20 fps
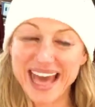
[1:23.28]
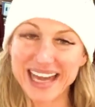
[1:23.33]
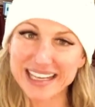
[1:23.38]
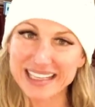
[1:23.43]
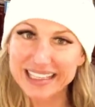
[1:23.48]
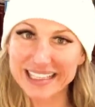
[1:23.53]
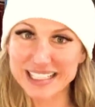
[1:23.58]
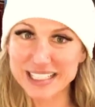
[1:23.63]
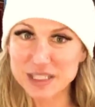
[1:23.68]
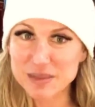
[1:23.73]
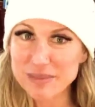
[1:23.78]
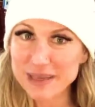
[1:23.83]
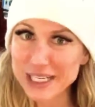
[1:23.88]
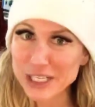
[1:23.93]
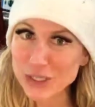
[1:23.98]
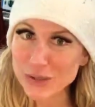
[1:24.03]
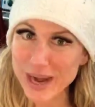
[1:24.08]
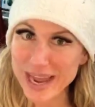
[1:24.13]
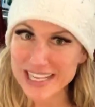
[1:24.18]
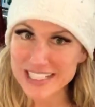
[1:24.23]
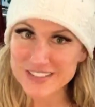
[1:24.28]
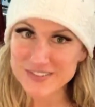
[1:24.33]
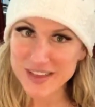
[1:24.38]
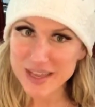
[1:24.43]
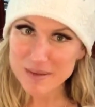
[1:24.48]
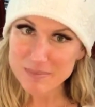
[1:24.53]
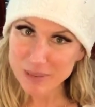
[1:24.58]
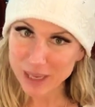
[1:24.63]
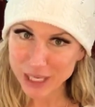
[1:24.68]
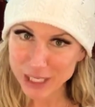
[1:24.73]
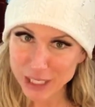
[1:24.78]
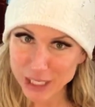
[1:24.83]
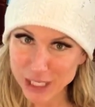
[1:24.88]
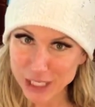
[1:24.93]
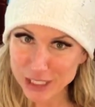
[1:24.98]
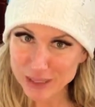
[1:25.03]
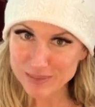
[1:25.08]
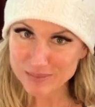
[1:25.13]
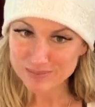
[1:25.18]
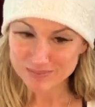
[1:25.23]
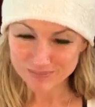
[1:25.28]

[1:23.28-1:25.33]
a little bit of grass-fed butter,